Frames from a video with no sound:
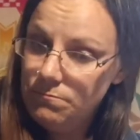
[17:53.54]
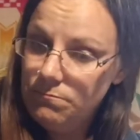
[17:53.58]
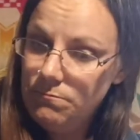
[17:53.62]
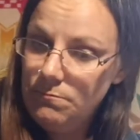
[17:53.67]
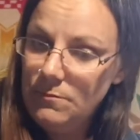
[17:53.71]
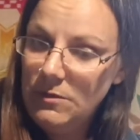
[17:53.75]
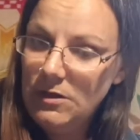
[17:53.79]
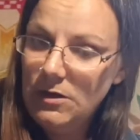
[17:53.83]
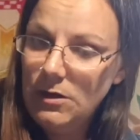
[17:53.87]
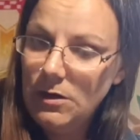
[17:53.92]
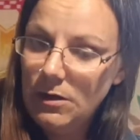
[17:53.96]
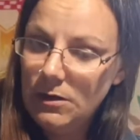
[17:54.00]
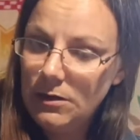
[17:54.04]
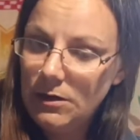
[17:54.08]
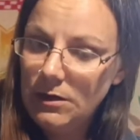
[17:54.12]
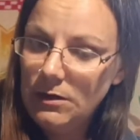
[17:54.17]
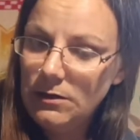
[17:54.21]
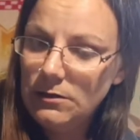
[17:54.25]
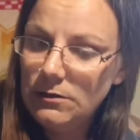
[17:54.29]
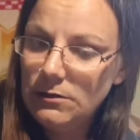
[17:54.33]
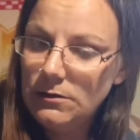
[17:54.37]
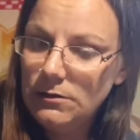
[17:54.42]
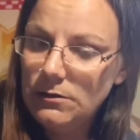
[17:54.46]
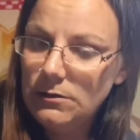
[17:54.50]

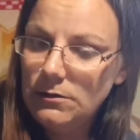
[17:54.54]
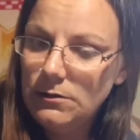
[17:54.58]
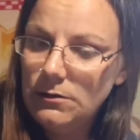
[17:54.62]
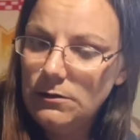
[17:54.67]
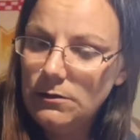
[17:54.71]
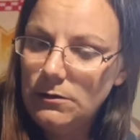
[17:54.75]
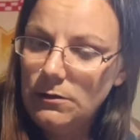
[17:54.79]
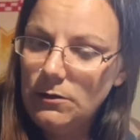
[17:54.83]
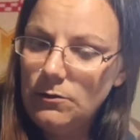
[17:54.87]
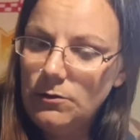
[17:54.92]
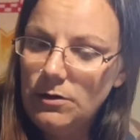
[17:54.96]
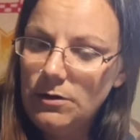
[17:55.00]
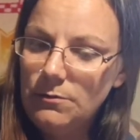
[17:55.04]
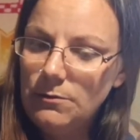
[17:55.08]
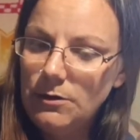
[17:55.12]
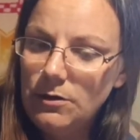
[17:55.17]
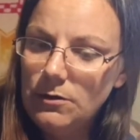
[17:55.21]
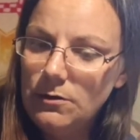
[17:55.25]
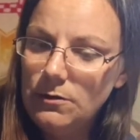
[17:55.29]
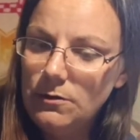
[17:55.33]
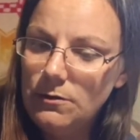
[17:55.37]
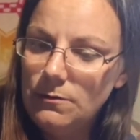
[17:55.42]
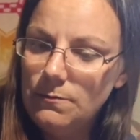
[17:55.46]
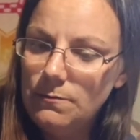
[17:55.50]
Goddess, Queen
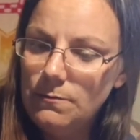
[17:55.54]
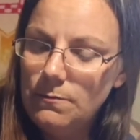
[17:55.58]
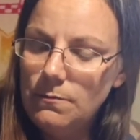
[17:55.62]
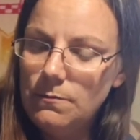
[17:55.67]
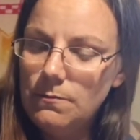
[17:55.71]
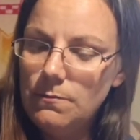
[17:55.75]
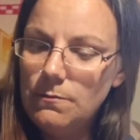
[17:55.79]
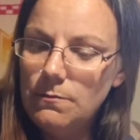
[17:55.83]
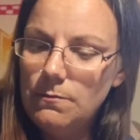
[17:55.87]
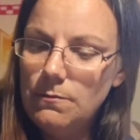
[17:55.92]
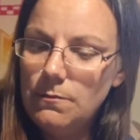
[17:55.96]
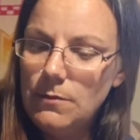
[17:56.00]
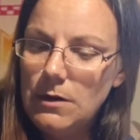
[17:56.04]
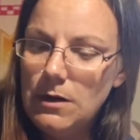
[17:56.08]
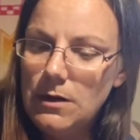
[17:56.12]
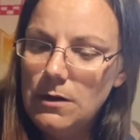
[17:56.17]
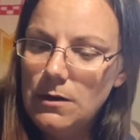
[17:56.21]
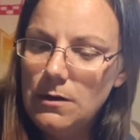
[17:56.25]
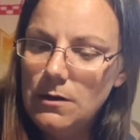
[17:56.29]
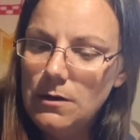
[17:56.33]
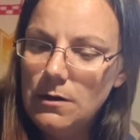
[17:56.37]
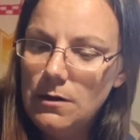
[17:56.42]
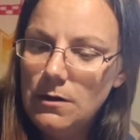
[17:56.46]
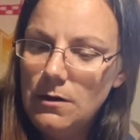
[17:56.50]
Mother.
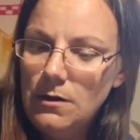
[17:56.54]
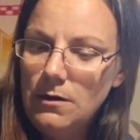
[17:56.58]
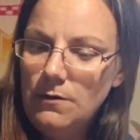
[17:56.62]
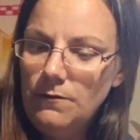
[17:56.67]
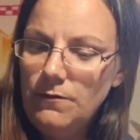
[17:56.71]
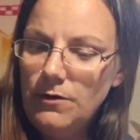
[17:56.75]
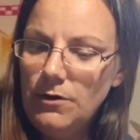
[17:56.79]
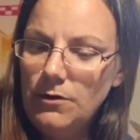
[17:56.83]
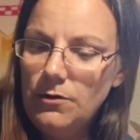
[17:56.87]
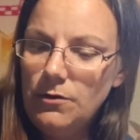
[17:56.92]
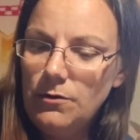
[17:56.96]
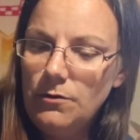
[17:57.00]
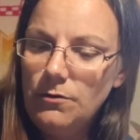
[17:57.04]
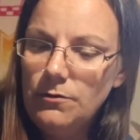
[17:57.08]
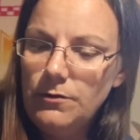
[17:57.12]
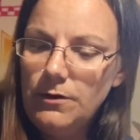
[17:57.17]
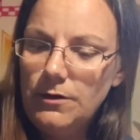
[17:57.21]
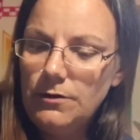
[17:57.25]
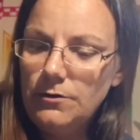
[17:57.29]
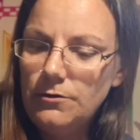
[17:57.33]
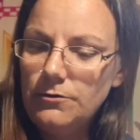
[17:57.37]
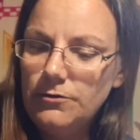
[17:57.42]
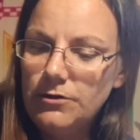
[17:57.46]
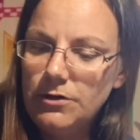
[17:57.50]
Very earth
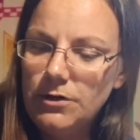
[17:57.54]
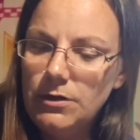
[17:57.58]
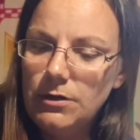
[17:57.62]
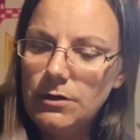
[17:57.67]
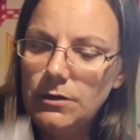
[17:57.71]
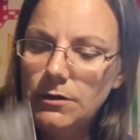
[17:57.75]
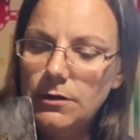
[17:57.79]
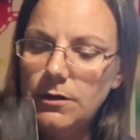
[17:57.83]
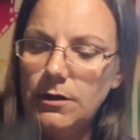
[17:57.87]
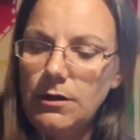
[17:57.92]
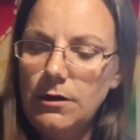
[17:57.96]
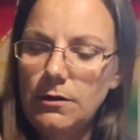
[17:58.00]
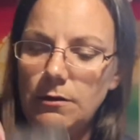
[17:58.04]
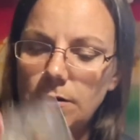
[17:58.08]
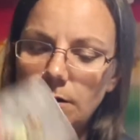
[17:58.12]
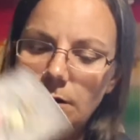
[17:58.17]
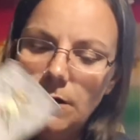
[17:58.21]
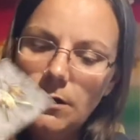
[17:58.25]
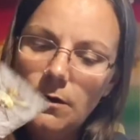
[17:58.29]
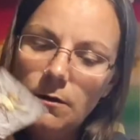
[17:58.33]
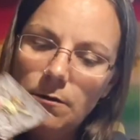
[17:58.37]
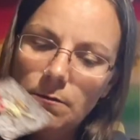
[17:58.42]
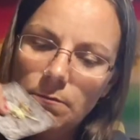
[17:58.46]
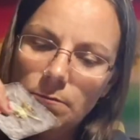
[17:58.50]
energy, healing.